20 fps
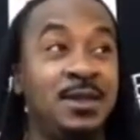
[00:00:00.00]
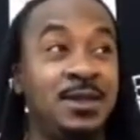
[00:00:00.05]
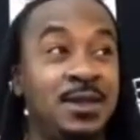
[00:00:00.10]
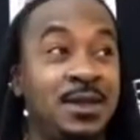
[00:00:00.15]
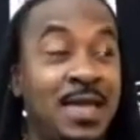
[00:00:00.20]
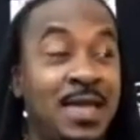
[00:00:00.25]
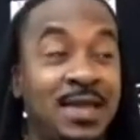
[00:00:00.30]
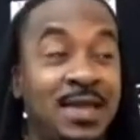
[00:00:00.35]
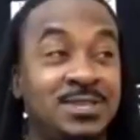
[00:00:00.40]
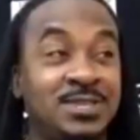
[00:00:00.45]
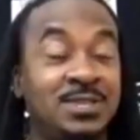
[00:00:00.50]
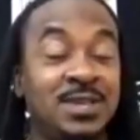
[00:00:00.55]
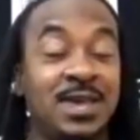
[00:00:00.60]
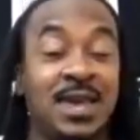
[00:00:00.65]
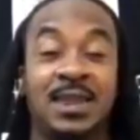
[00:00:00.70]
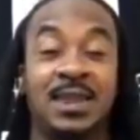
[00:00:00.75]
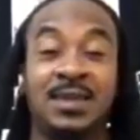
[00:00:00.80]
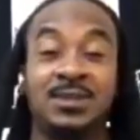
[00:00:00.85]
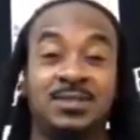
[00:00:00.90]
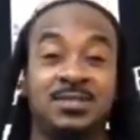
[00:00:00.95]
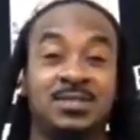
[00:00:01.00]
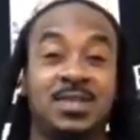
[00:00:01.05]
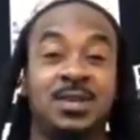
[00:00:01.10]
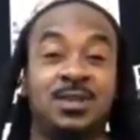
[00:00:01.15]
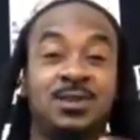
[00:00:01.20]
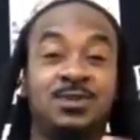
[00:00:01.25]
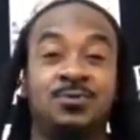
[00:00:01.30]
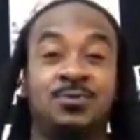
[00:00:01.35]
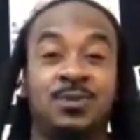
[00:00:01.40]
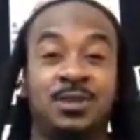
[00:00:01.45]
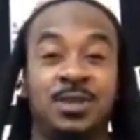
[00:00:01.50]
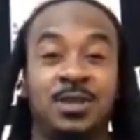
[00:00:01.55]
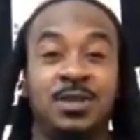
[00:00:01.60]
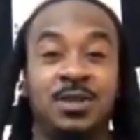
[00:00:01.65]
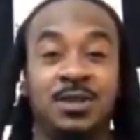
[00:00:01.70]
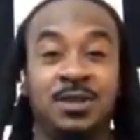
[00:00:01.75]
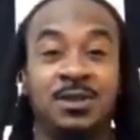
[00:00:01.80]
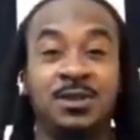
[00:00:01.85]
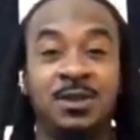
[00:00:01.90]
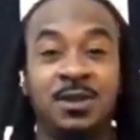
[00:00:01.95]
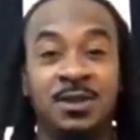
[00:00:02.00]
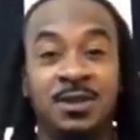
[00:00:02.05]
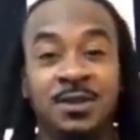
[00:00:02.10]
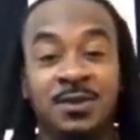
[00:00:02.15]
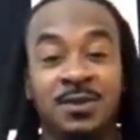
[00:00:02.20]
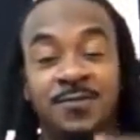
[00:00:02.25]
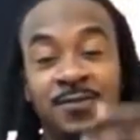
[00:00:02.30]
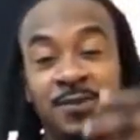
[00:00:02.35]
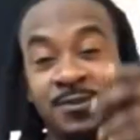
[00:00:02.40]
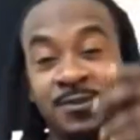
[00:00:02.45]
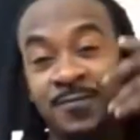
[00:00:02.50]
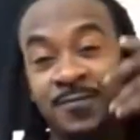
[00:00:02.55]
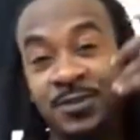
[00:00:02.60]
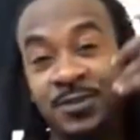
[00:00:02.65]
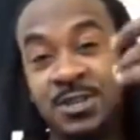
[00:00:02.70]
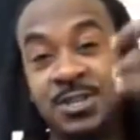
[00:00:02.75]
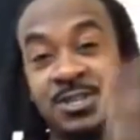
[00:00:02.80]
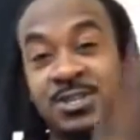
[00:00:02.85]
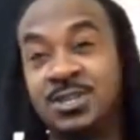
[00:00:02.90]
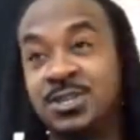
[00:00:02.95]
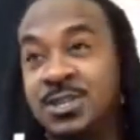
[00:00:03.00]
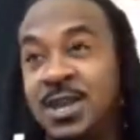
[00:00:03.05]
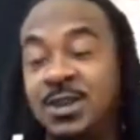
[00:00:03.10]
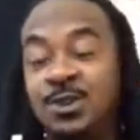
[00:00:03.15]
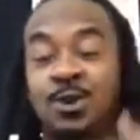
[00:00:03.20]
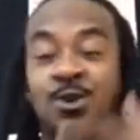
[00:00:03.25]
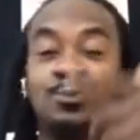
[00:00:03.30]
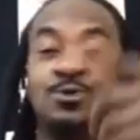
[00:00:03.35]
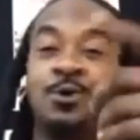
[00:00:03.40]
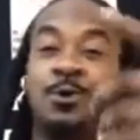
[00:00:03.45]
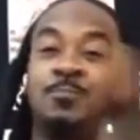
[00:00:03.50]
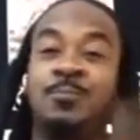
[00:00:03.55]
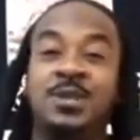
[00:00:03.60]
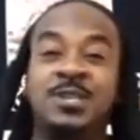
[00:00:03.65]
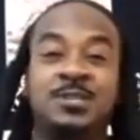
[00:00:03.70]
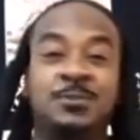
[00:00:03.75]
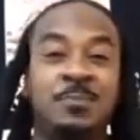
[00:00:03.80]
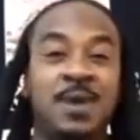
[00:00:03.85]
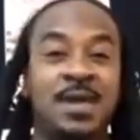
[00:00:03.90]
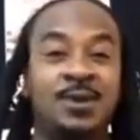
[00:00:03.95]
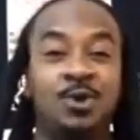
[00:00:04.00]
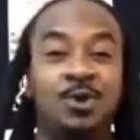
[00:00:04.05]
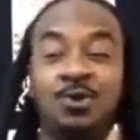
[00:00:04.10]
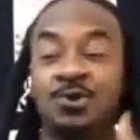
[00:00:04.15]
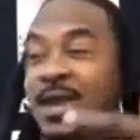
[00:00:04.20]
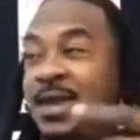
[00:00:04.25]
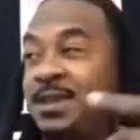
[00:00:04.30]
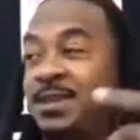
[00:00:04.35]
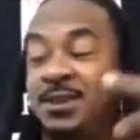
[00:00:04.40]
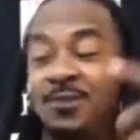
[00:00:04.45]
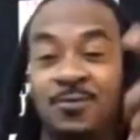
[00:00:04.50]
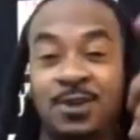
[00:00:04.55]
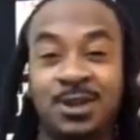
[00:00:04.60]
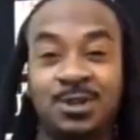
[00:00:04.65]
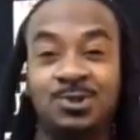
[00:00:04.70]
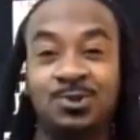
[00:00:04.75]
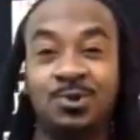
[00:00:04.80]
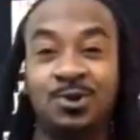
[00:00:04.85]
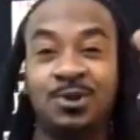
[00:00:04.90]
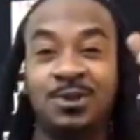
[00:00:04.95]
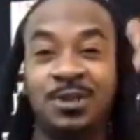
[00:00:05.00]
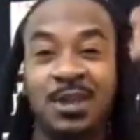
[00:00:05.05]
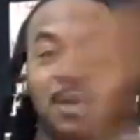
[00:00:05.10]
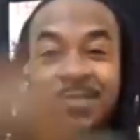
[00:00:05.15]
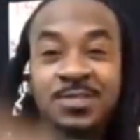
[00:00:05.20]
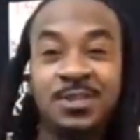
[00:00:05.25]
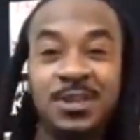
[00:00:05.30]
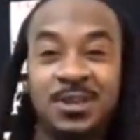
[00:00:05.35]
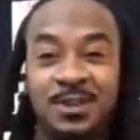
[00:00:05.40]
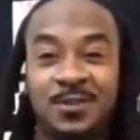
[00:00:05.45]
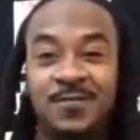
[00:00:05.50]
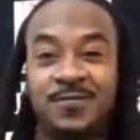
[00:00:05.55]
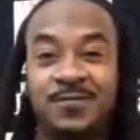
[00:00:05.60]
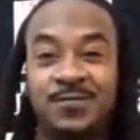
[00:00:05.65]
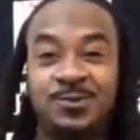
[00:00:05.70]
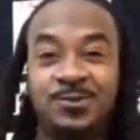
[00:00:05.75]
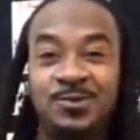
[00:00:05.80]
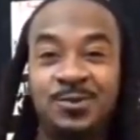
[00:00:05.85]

And like I said, I'd like to thank you again for this, because I know you're a busy man. I know you got to get ready to do another interview.